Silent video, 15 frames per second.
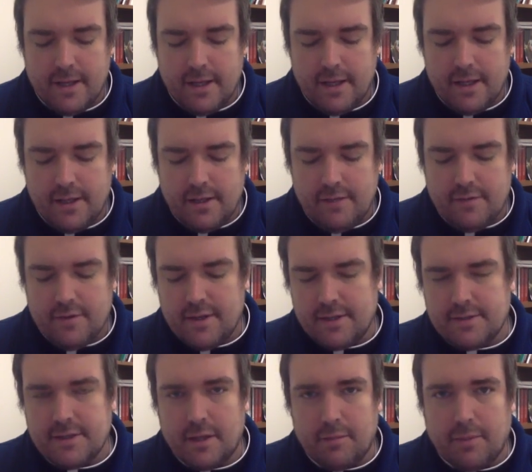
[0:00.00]
and even
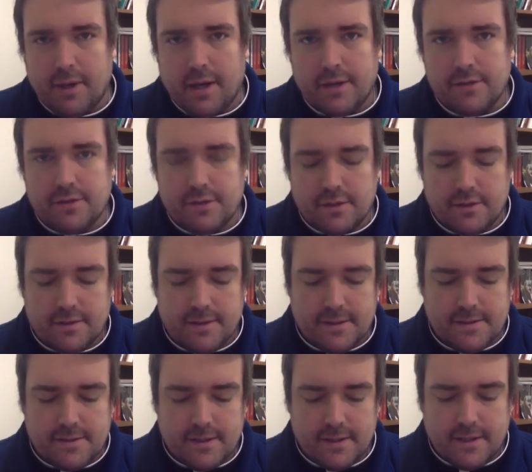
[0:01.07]
things like posture and
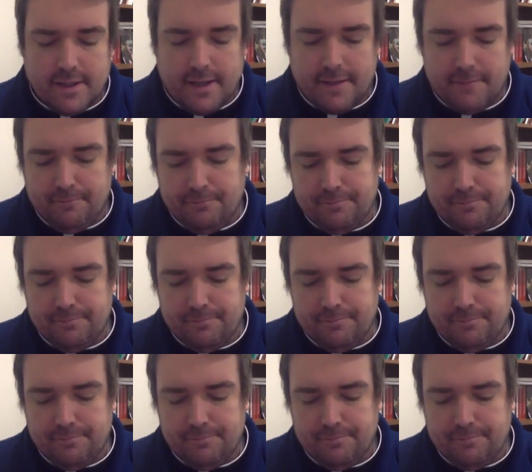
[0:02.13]
things like that.